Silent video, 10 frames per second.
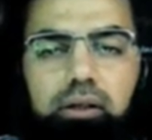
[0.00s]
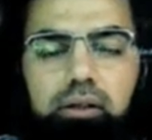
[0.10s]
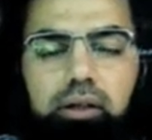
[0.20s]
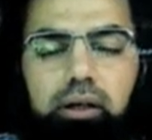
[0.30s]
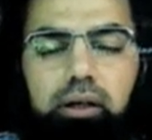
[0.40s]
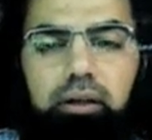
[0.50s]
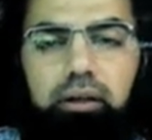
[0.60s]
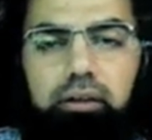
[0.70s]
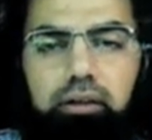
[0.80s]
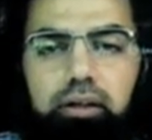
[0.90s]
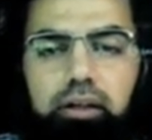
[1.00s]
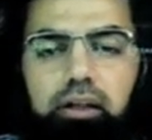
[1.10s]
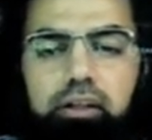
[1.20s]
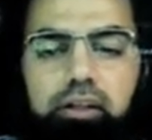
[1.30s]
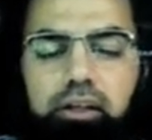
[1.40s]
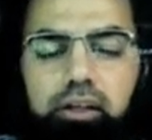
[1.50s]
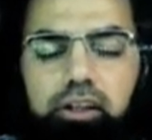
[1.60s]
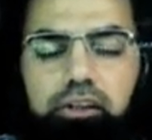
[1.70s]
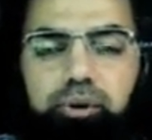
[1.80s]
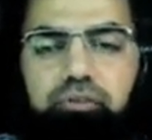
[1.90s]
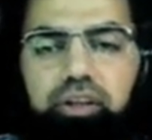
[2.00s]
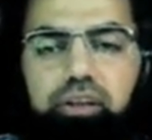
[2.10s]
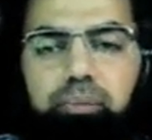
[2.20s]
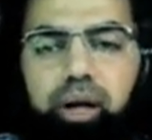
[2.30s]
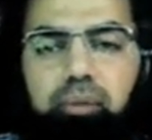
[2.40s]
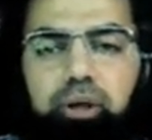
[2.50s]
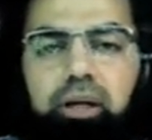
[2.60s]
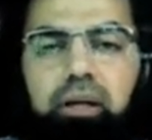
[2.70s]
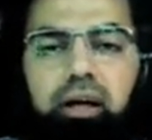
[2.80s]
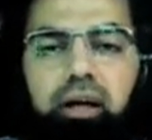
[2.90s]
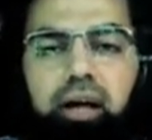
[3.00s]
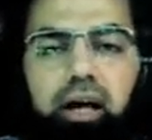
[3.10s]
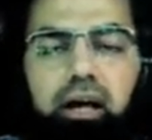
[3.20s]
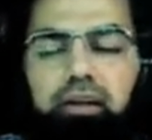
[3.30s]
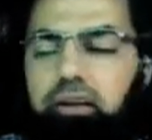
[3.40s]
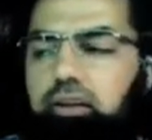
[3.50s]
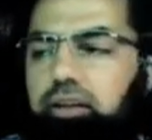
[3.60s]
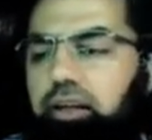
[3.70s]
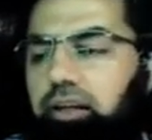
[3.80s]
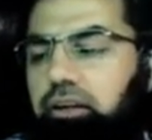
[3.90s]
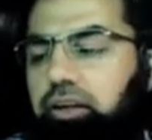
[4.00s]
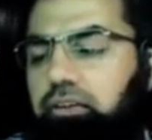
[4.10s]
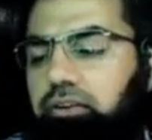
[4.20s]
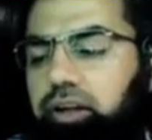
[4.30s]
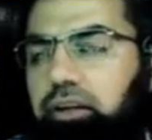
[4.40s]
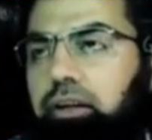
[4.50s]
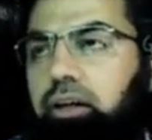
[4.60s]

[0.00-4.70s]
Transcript: there is an electrical connection between the primary and the secondary side.